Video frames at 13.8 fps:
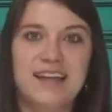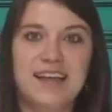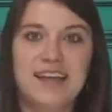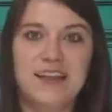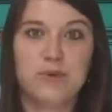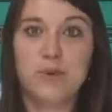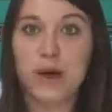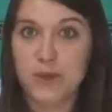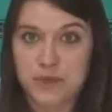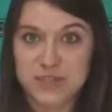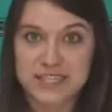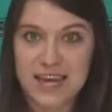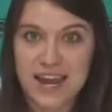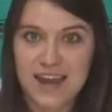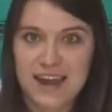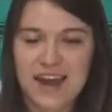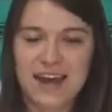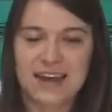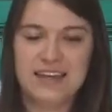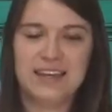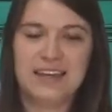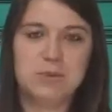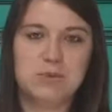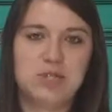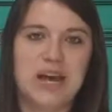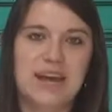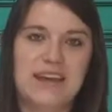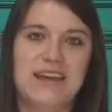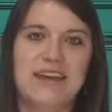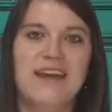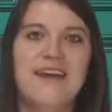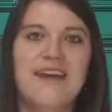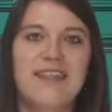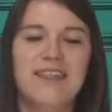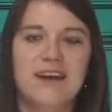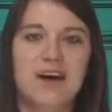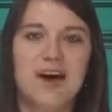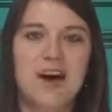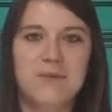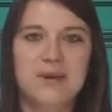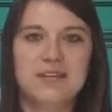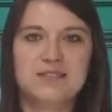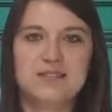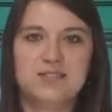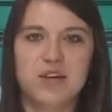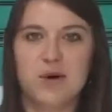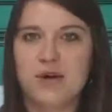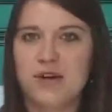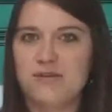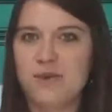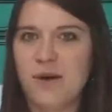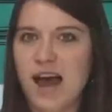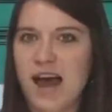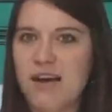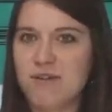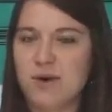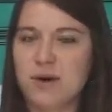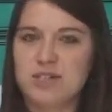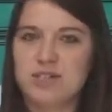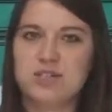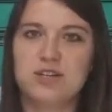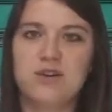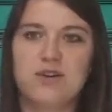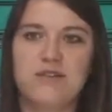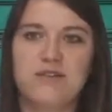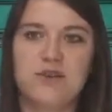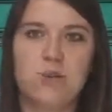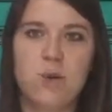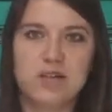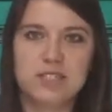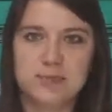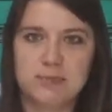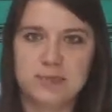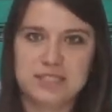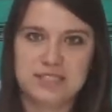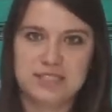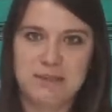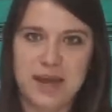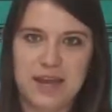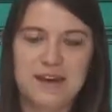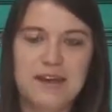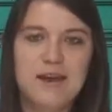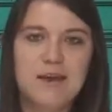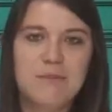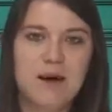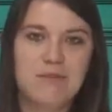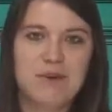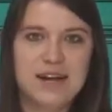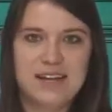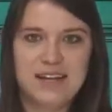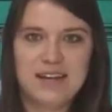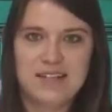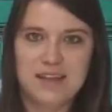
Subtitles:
throughout the day. I keep checking the comments. So if you have a question or if you want to participate by writing in the